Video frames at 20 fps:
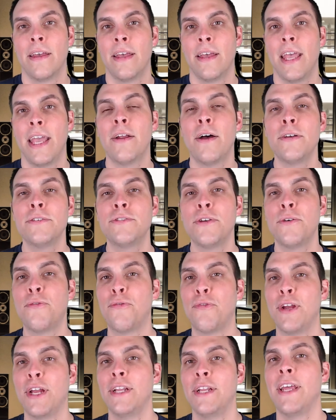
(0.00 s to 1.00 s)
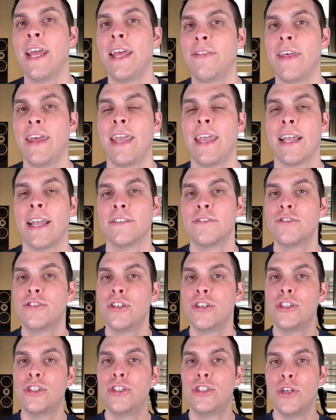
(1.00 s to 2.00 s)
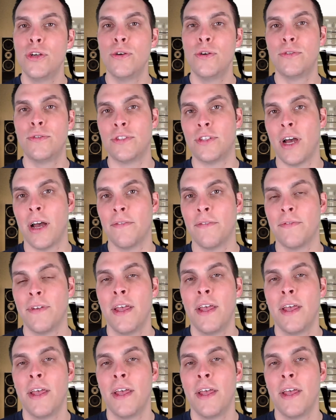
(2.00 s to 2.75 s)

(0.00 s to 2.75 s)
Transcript: It also freed the hands to do stuff.